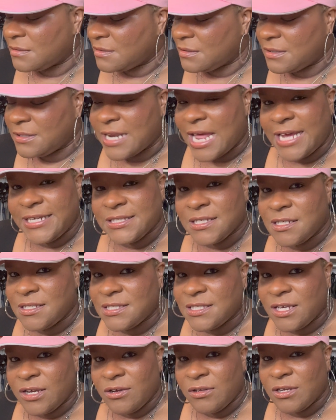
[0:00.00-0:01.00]
Nice
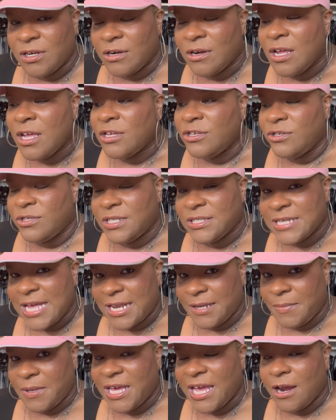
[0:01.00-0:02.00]
concealer. You just got
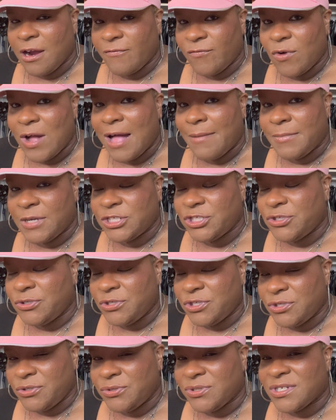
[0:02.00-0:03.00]
to be careful how much you
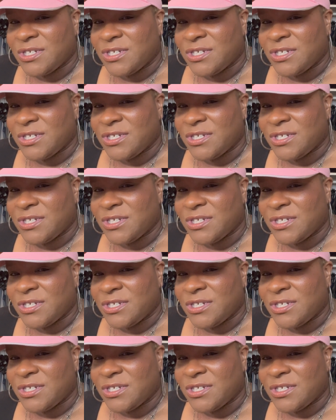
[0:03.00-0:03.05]
use,